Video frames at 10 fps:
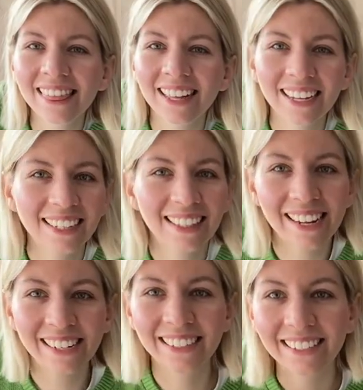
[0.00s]
think
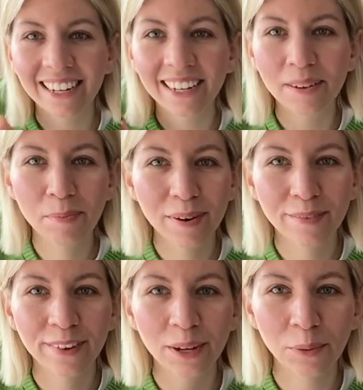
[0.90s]
that looks like a
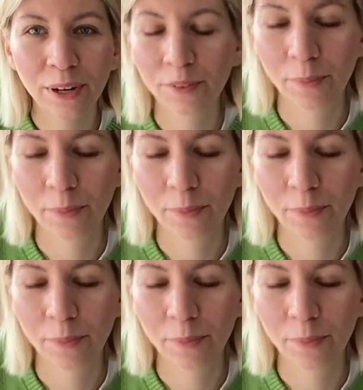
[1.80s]
perfect work from